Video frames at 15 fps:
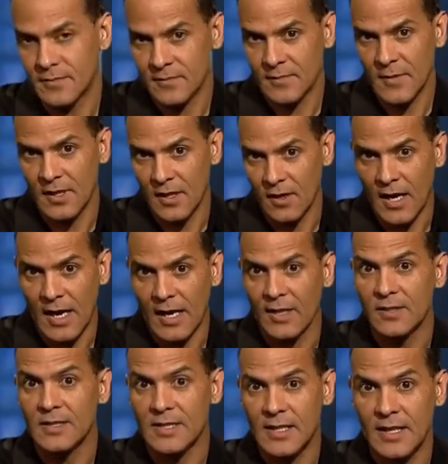I
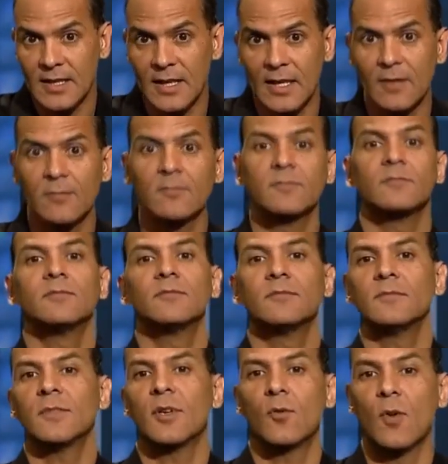understand that.
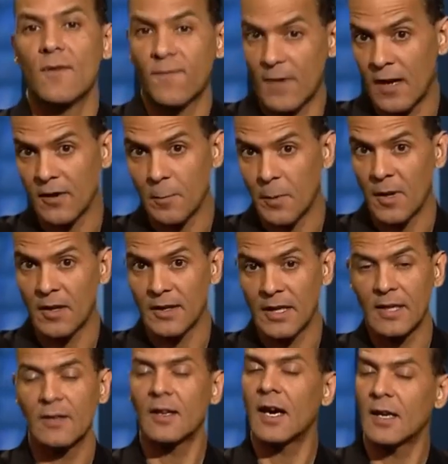We frown upon
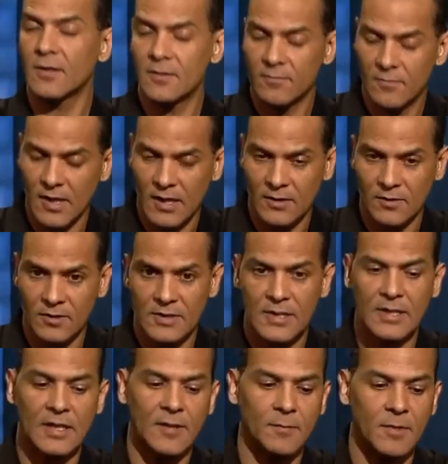that. I
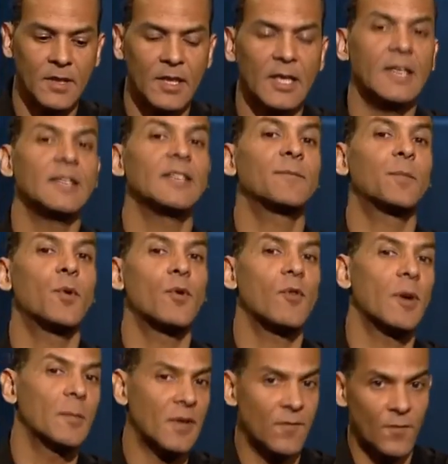understand that. But again, this
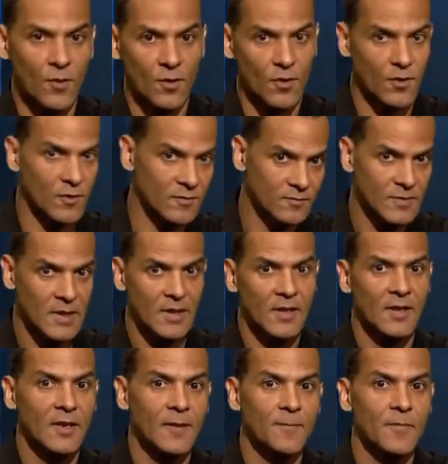program is for
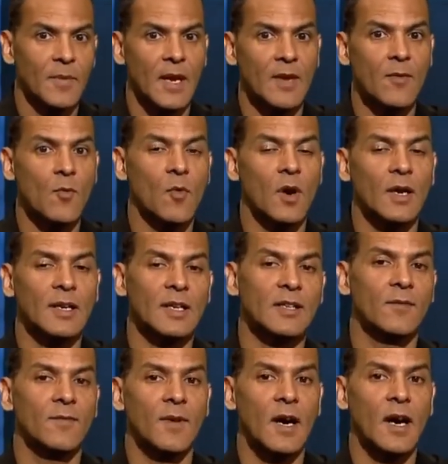everyone that's
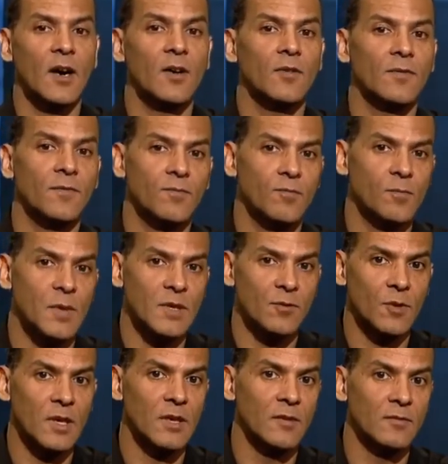involved
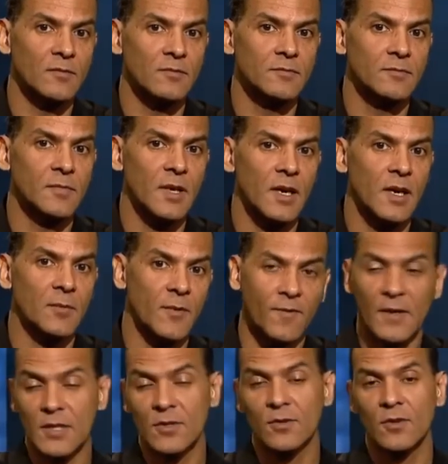between
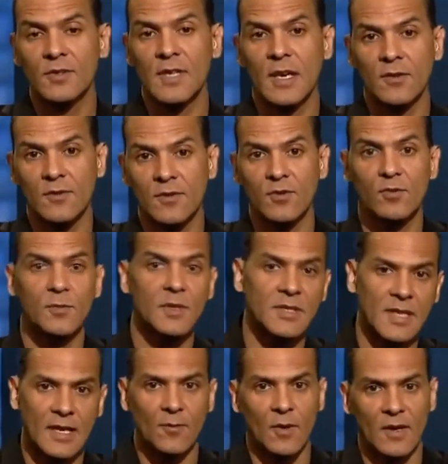professionals and consumers.
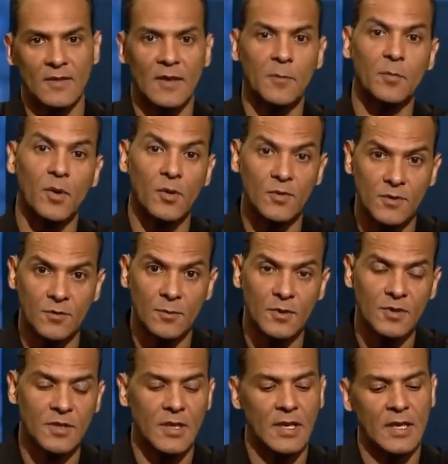That's why I say
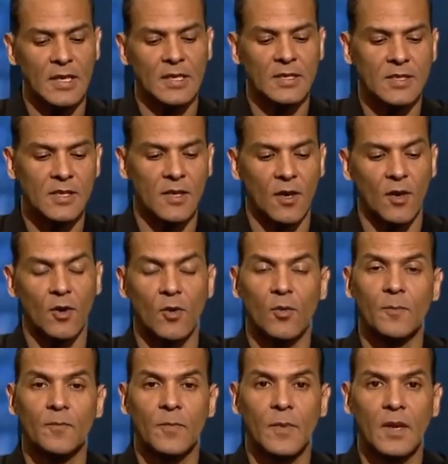prosumers.
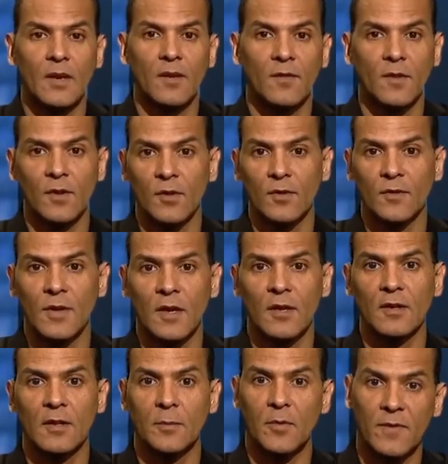So for those that are
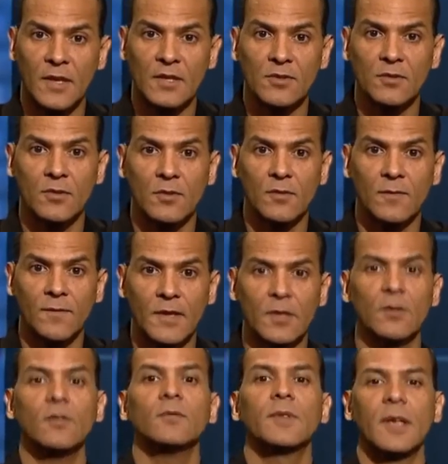in the professional
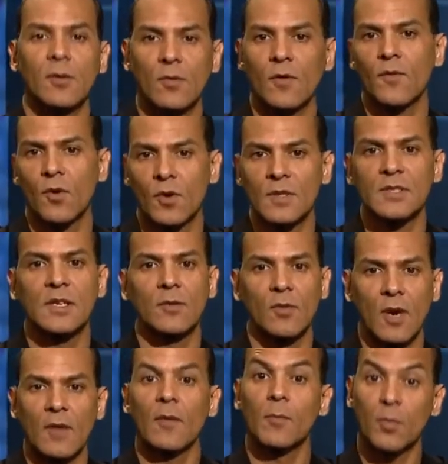field, they will
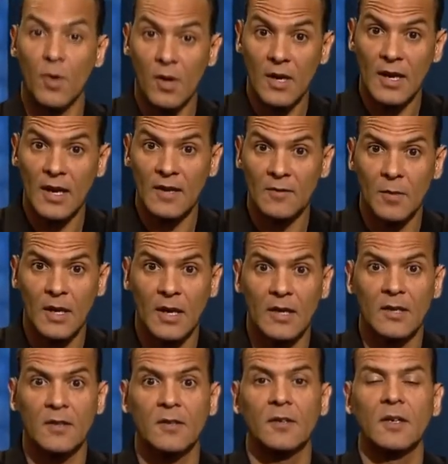have a broadcast
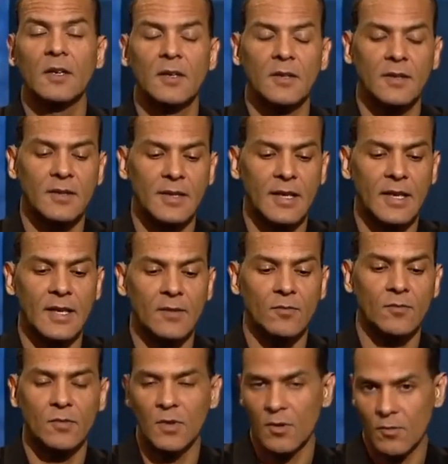monitor
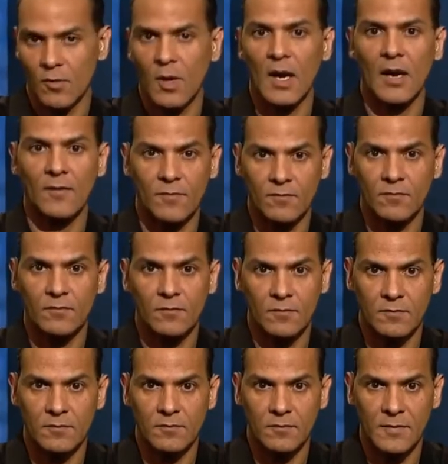that will have
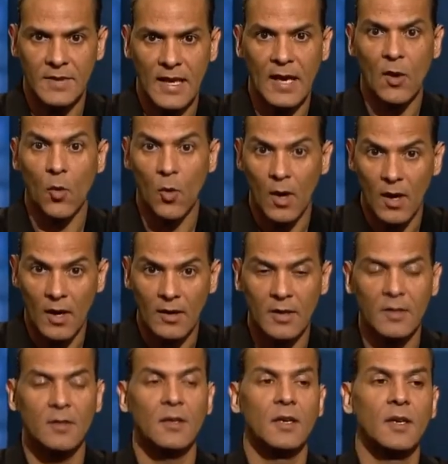that
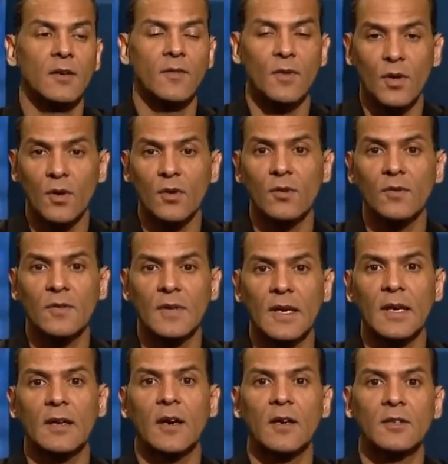quality. For those
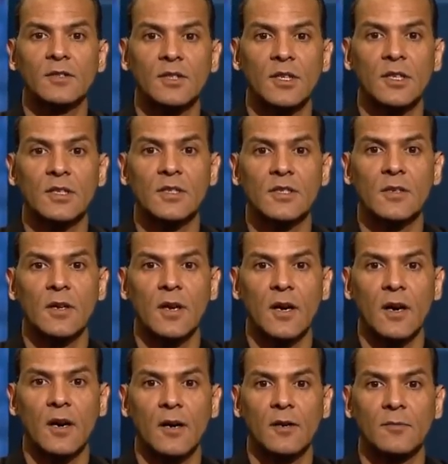that are just
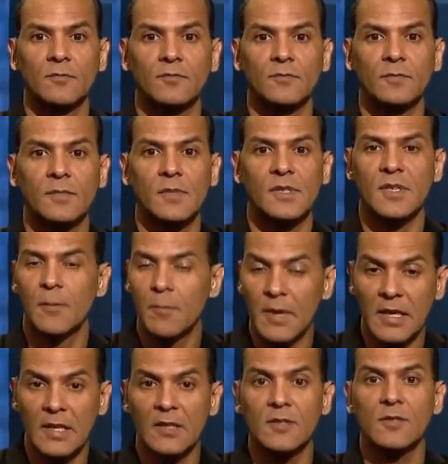
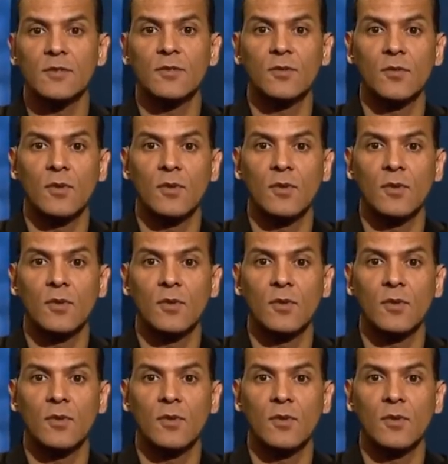submitting to